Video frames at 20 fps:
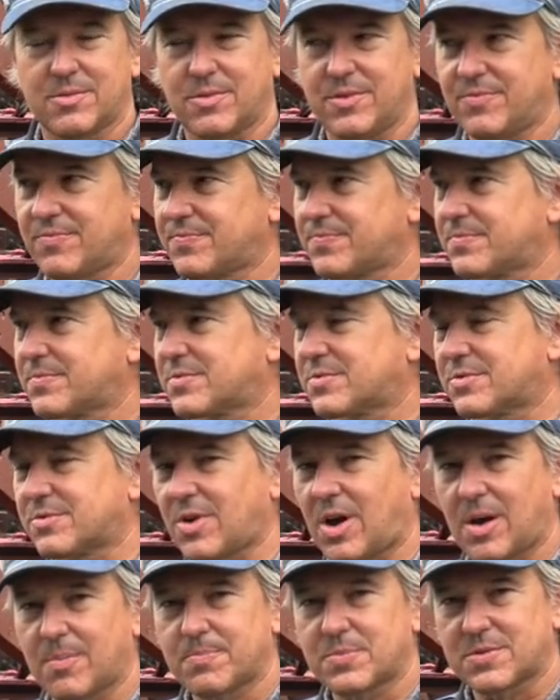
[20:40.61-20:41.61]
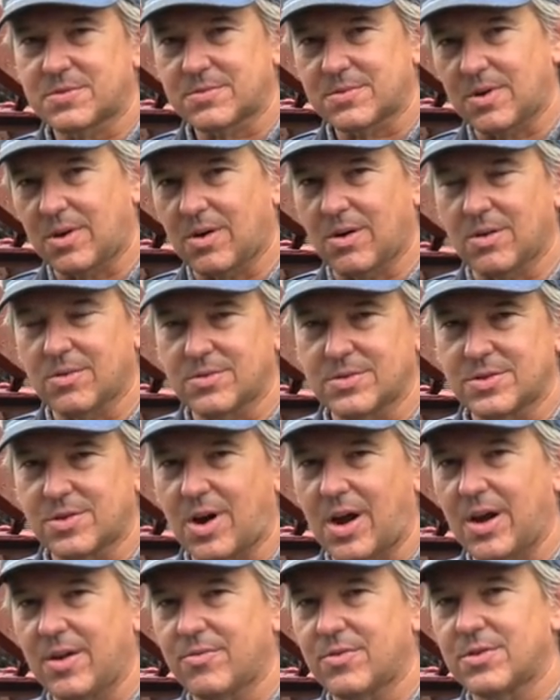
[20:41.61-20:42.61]
We've dropped all the
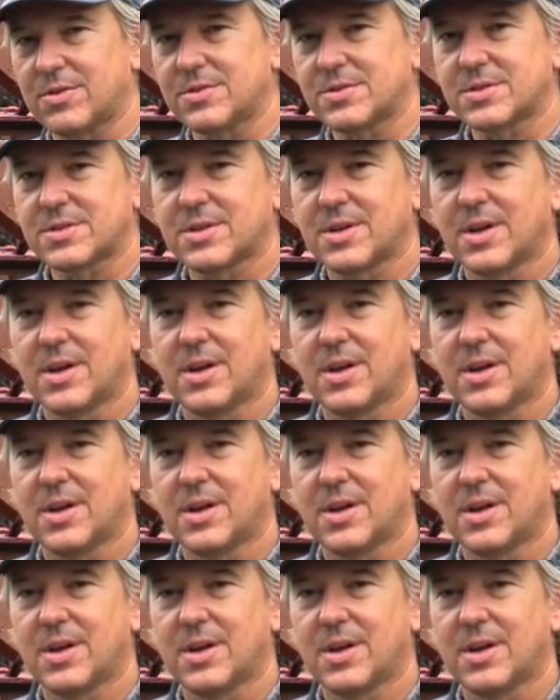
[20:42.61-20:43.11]
drivers,